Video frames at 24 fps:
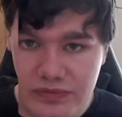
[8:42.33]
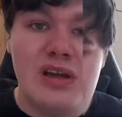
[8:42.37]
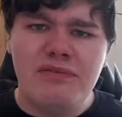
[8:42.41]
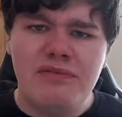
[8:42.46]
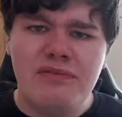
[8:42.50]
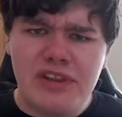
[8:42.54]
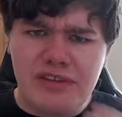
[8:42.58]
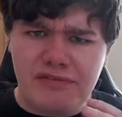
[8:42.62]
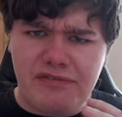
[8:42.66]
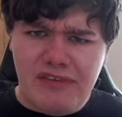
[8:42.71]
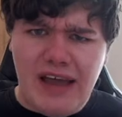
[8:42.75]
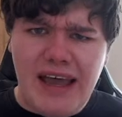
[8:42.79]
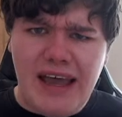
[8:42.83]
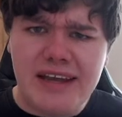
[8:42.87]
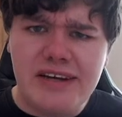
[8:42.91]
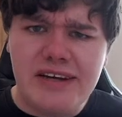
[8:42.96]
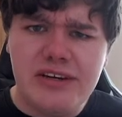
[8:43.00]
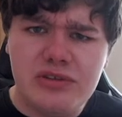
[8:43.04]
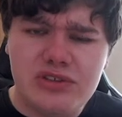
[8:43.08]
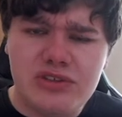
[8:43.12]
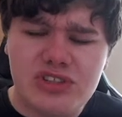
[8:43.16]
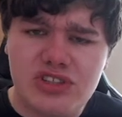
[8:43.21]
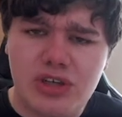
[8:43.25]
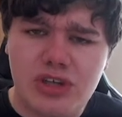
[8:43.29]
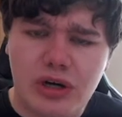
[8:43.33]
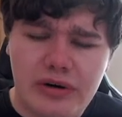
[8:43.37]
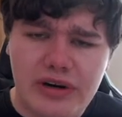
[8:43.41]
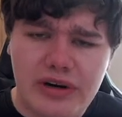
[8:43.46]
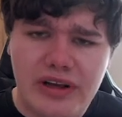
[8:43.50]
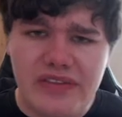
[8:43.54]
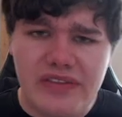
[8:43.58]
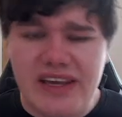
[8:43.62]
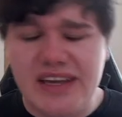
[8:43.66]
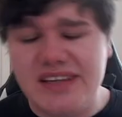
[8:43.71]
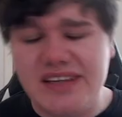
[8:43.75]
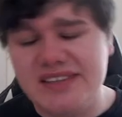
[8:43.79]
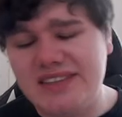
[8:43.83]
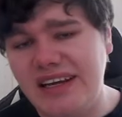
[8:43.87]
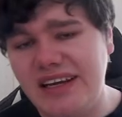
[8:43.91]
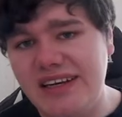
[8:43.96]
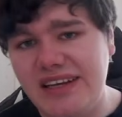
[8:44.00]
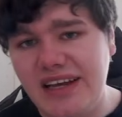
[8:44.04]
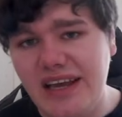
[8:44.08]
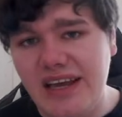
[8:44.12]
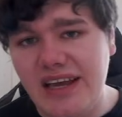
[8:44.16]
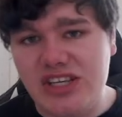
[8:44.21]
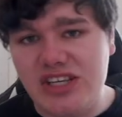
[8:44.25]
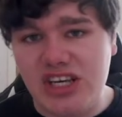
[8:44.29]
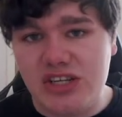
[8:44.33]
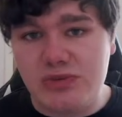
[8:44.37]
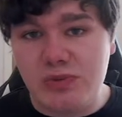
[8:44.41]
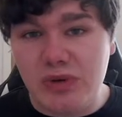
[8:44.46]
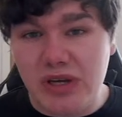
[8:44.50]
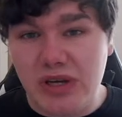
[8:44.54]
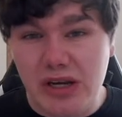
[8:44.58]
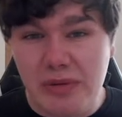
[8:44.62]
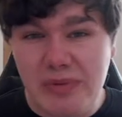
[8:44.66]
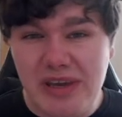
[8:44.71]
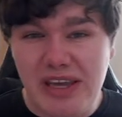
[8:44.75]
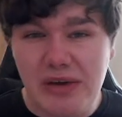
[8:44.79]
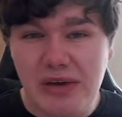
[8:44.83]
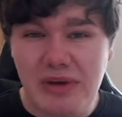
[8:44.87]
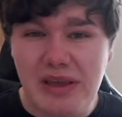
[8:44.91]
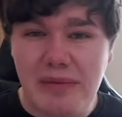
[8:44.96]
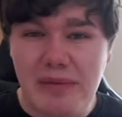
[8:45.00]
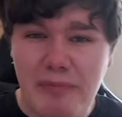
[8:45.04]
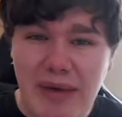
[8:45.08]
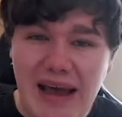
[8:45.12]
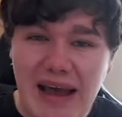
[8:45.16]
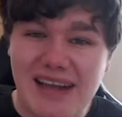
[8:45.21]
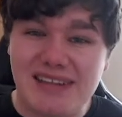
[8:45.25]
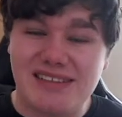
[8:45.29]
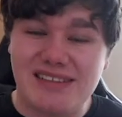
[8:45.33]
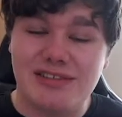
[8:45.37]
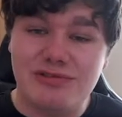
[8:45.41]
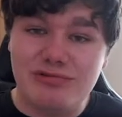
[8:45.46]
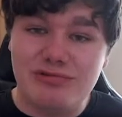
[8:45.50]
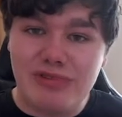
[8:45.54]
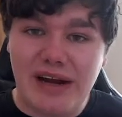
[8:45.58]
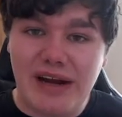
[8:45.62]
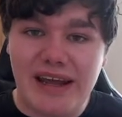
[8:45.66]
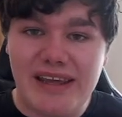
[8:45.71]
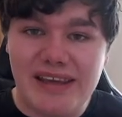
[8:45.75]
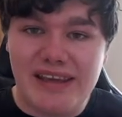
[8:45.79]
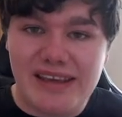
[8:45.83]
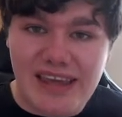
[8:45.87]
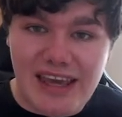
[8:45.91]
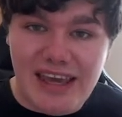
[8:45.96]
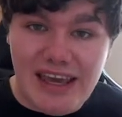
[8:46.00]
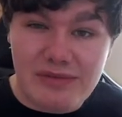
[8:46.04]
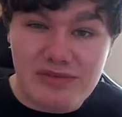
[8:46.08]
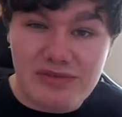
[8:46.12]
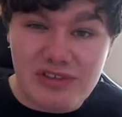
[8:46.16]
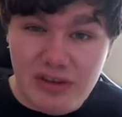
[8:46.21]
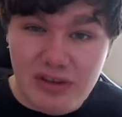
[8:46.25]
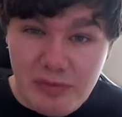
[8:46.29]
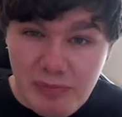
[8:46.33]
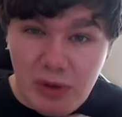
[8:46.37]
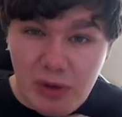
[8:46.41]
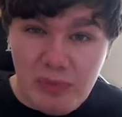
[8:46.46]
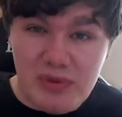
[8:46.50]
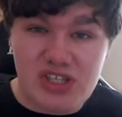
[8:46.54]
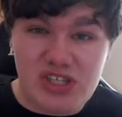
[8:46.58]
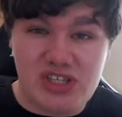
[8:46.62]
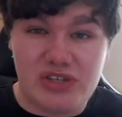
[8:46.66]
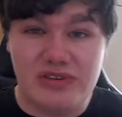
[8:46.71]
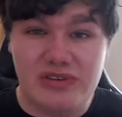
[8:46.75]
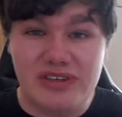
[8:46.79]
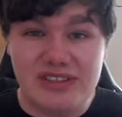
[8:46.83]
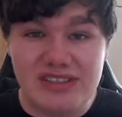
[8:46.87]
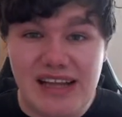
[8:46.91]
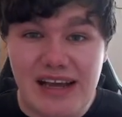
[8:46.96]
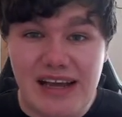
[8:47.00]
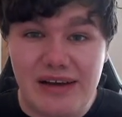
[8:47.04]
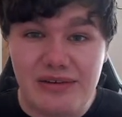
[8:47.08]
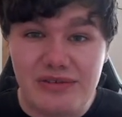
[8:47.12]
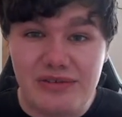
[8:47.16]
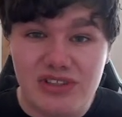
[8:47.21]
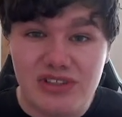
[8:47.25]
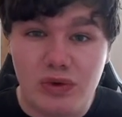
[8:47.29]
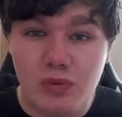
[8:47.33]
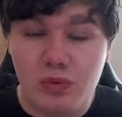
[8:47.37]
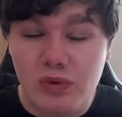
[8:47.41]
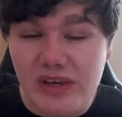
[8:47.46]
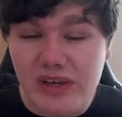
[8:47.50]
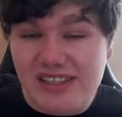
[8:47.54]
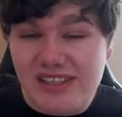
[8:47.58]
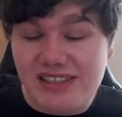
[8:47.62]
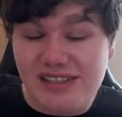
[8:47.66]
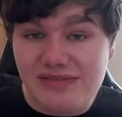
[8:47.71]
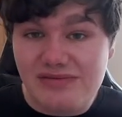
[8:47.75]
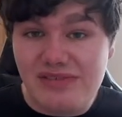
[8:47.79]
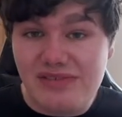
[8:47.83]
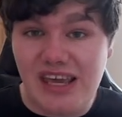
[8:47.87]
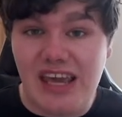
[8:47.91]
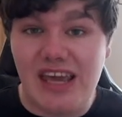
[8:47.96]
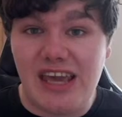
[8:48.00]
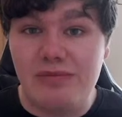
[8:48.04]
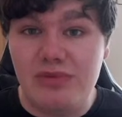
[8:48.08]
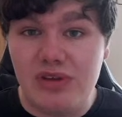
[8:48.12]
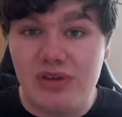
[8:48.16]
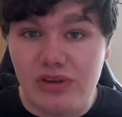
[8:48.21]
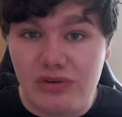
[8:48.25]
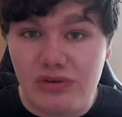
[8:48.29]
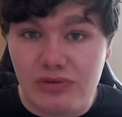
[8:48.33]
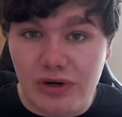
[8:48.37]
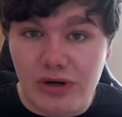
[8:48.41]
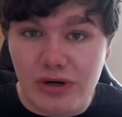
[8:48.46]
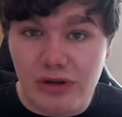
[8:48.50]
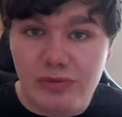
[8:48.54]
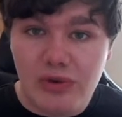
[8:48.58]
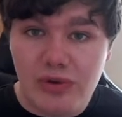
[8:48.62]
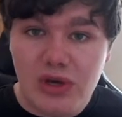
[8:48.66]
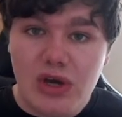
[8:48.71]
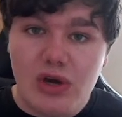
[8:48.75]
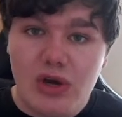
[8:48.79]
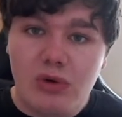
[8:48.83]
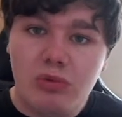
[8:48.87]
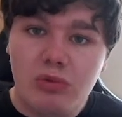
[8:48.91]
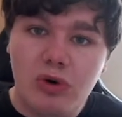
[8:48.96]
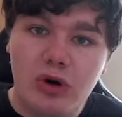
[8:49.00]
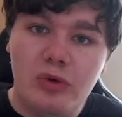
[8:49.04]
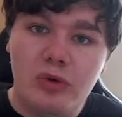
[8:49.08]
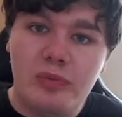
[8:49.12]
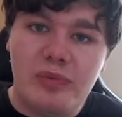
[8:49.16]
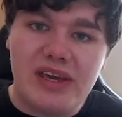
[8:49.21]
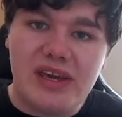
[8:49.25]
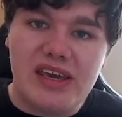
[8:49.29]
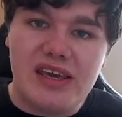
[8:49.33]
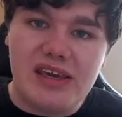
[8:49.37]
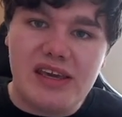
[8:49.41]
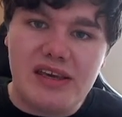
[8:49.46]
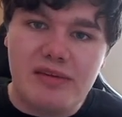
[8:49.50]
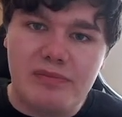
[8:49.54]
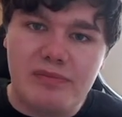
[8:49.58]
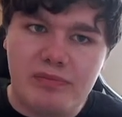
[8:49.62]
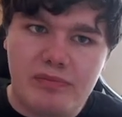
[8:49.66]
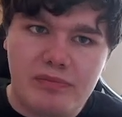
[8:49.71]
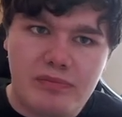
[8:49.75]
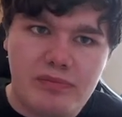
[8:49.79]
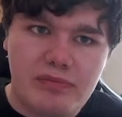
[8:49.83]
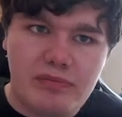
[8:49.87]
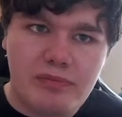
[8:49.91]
For the final story of the ESI Digest, we're going to be going back to Riot Games, and the publisher has announced that Wisdom Gaming Group will be